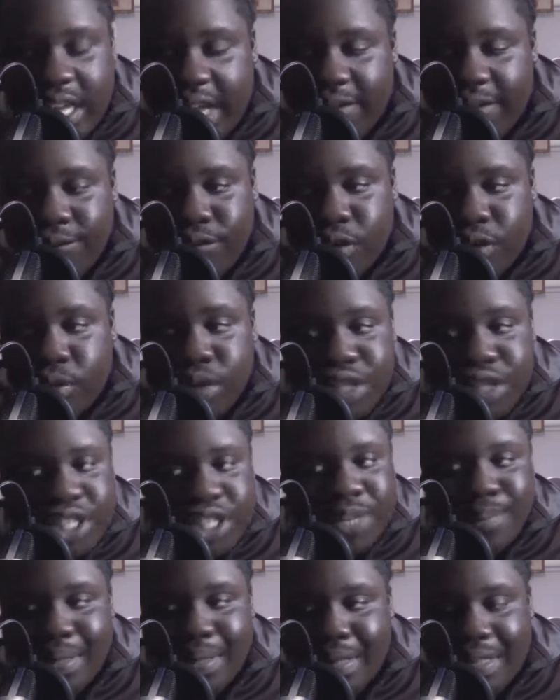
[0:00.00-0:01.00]
and
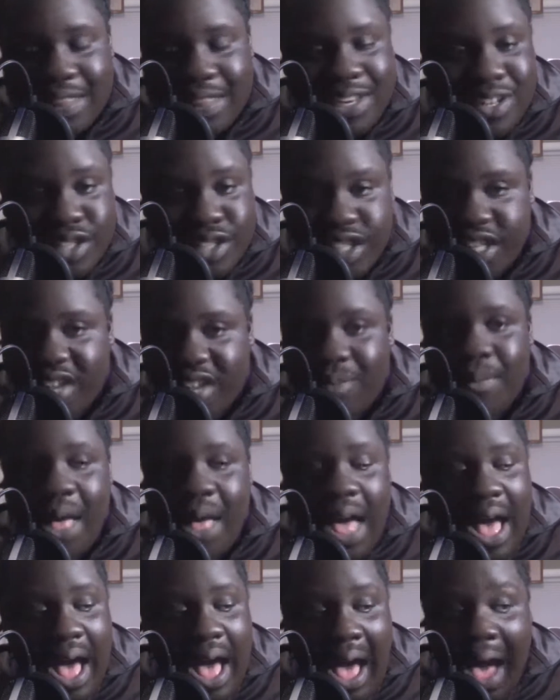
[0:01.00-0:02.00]
listenership
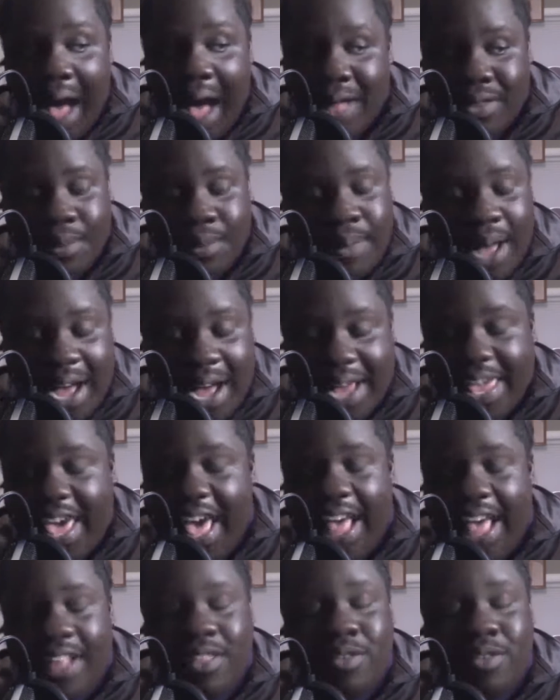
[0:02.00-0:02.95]
on the podcast.